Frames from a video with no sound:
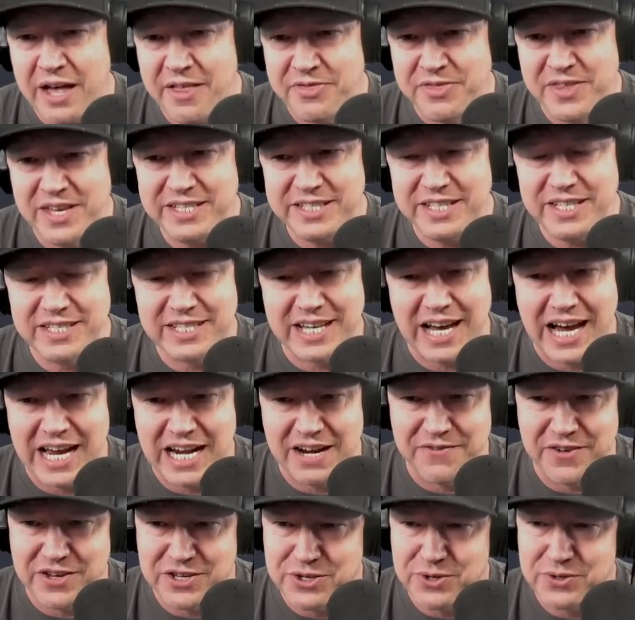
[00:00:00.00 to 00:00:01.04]
this is kind
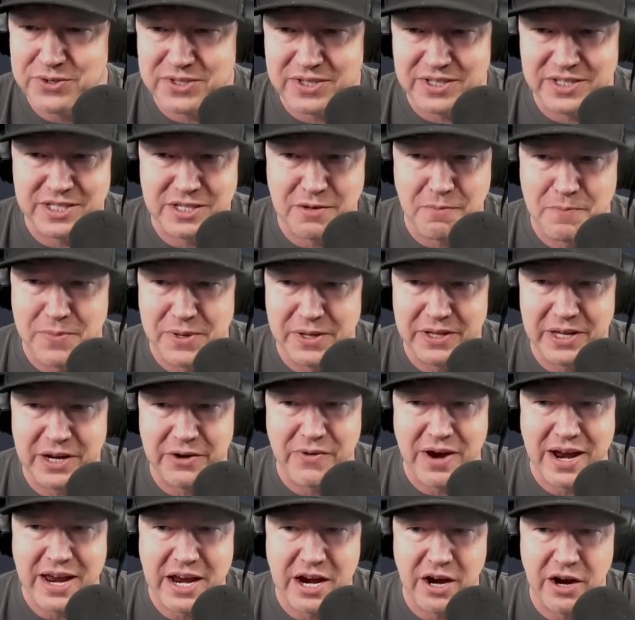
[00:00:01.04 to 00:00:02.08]
of a useless ability
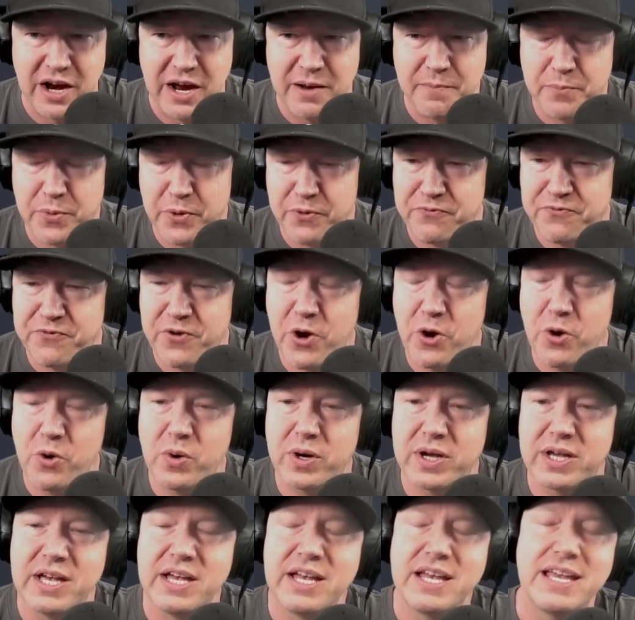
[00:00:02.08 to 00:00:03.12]
right here. And
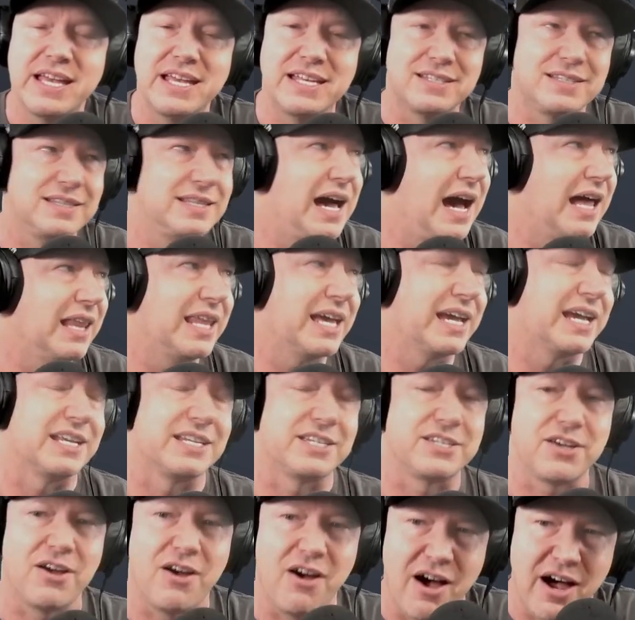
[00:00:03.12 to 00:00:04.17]
provoke is not like a
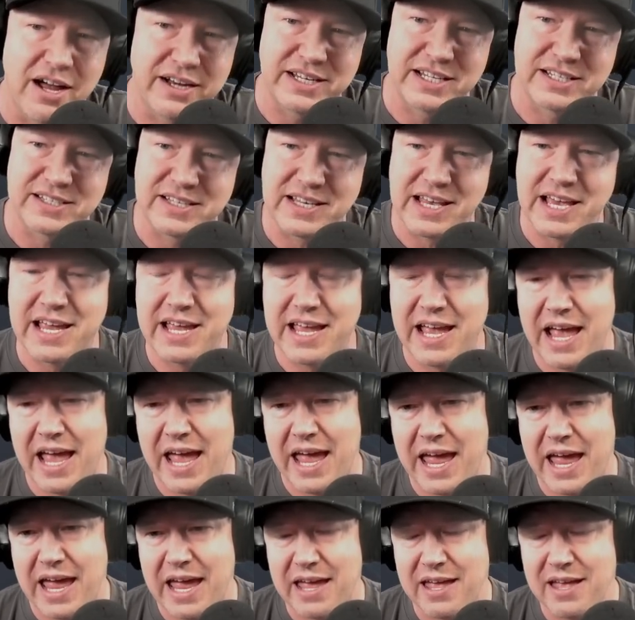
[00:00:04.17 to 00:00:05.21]
taunt; it's like
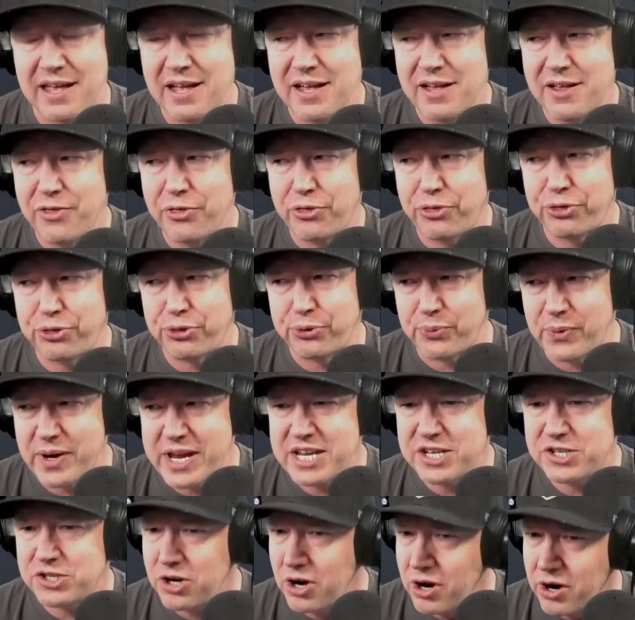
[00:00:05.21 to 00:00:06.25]
a
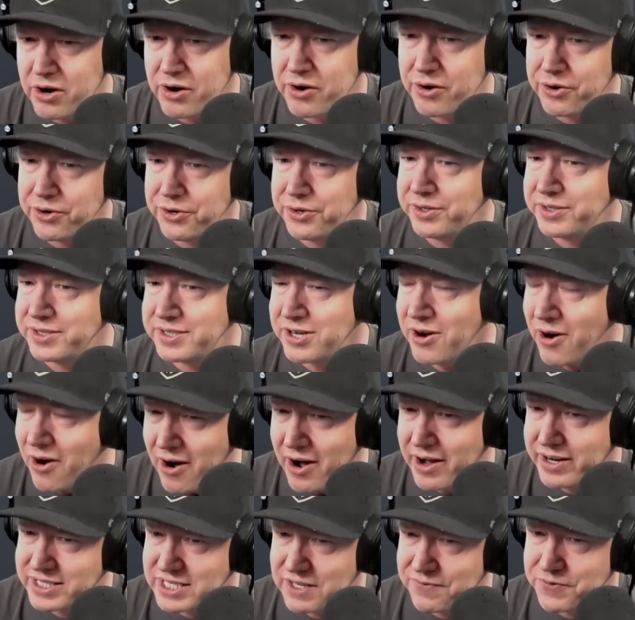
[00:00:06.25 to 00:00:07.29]
3-turn
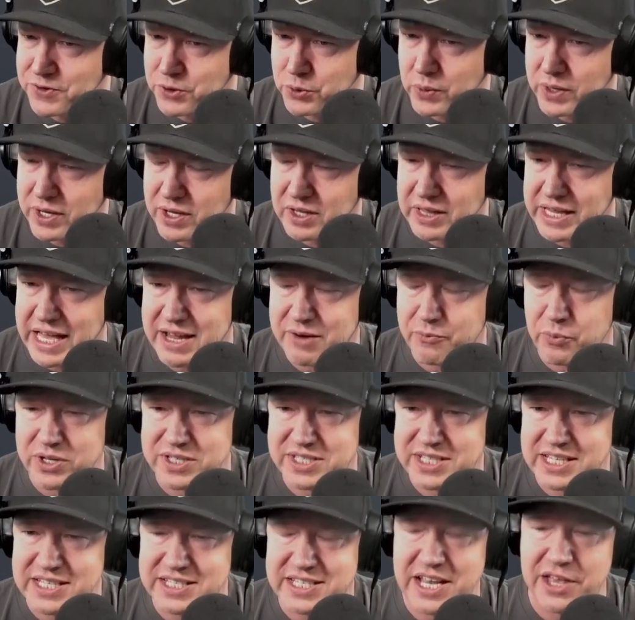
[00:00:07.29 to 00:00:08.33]
taunt, if you will. Like
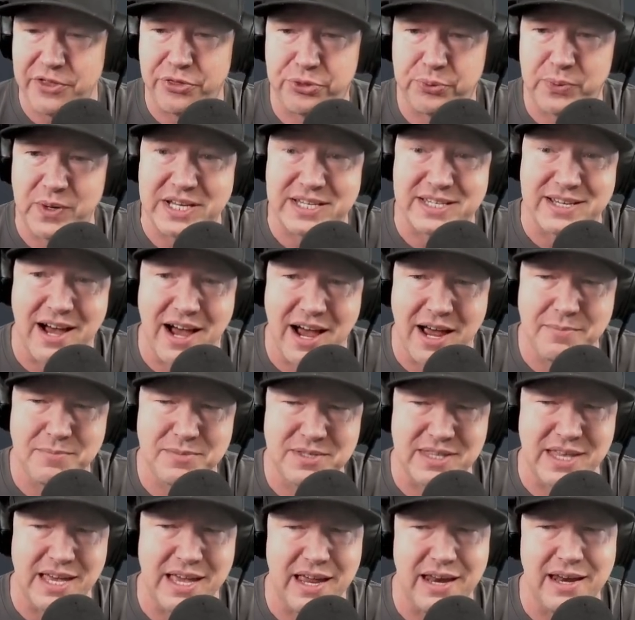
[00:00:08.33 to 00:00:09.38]
once he's hit 3
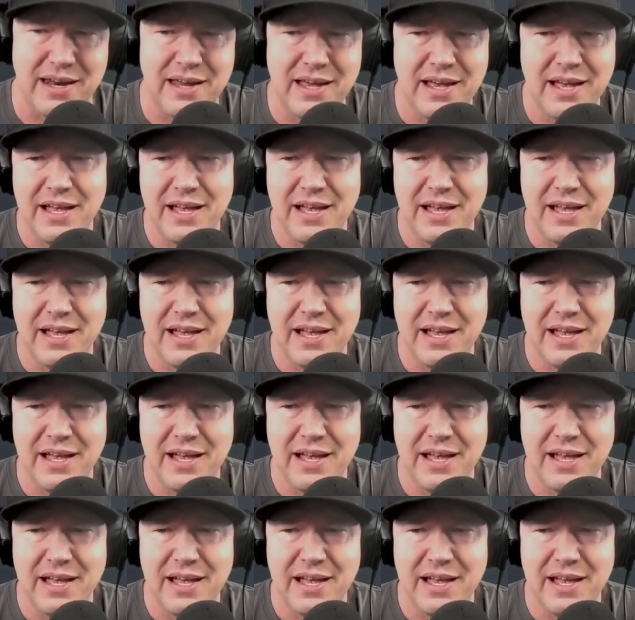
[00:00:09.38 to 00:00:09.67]
times, then